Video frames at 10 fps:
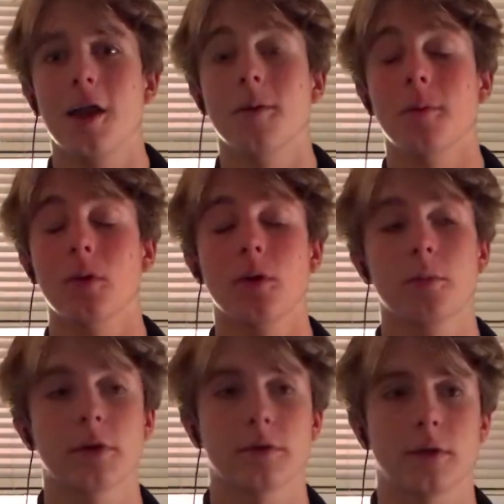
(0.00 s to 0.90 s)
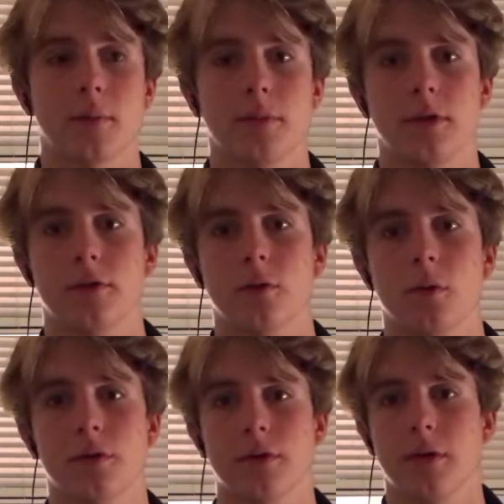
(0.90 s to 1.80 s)
Noboru brings up this
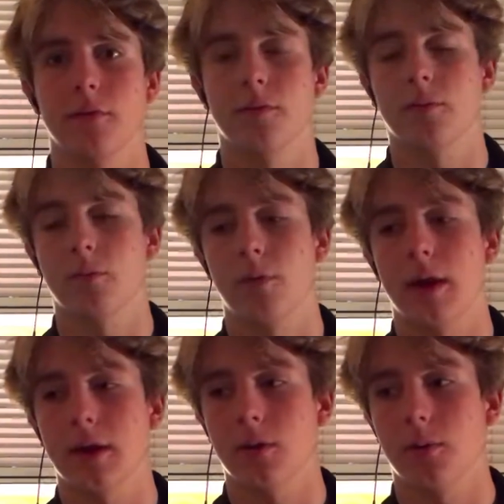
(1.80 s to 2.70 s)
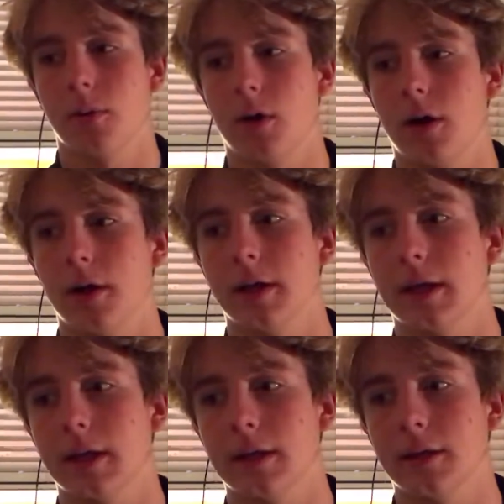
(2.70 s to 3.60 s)
question of right or wrong,
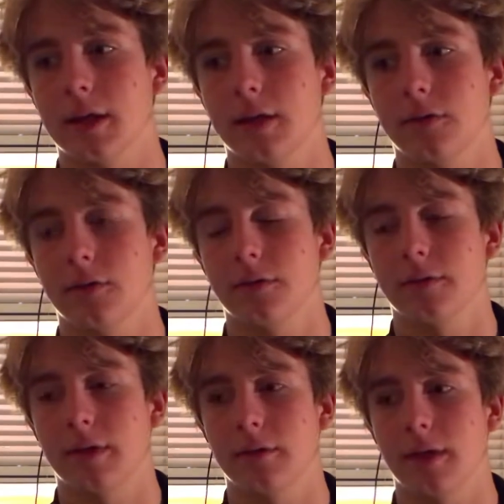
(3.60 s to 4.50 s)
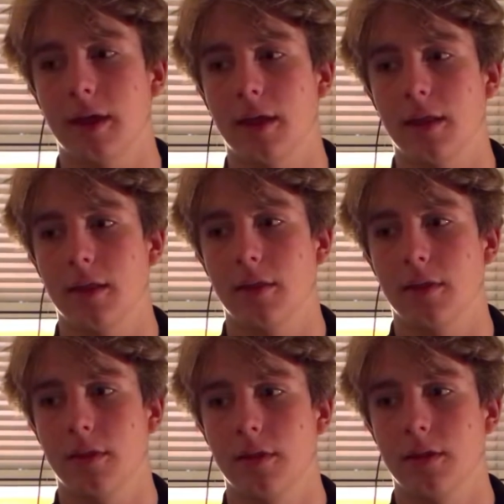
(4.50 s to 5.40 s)
and he kind of just says that
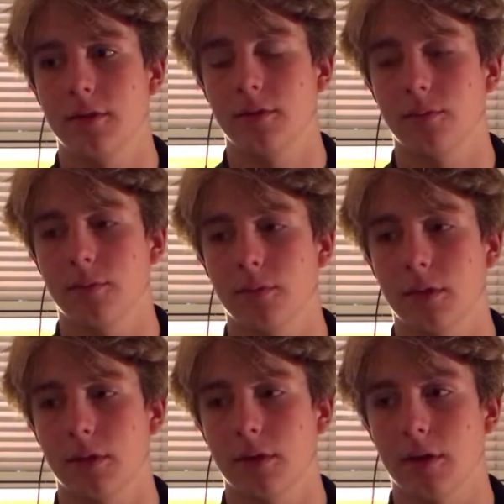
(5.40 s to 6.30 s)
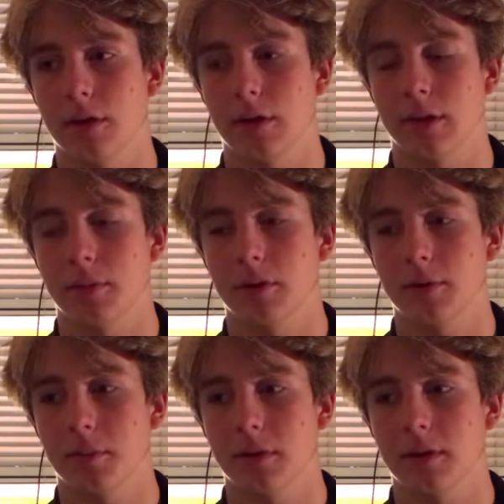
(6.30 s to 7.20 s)
this is there. That he brings
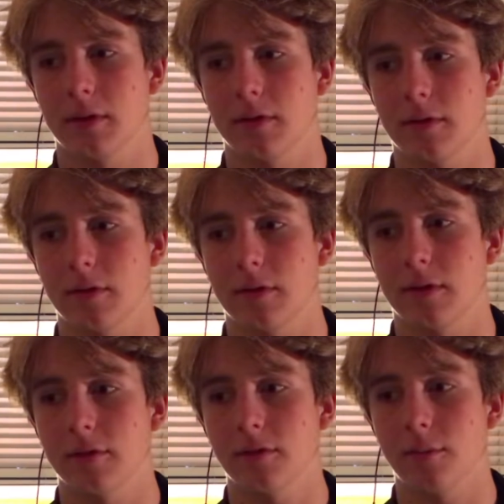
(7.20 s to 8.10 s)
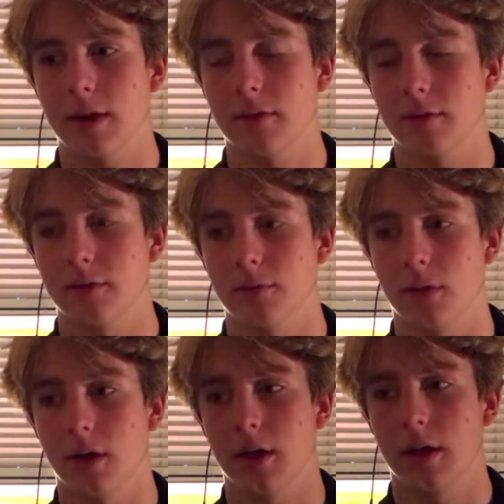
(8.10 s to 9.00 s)
up that he says that this is right, this is wrong.